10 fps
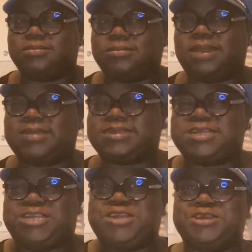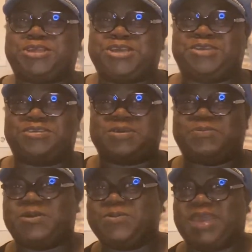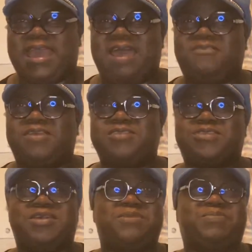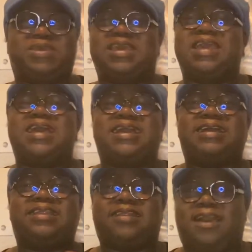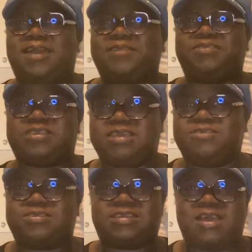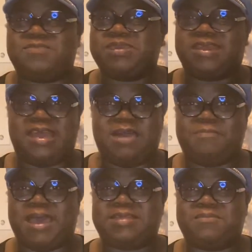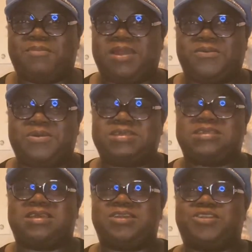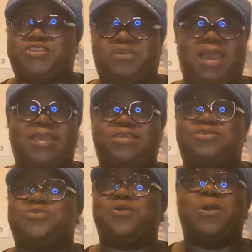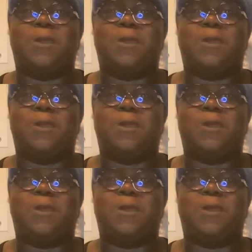Let's continue to use up what we have. There's going to be a lot of sales coming up. Bath & Body Works is going to try to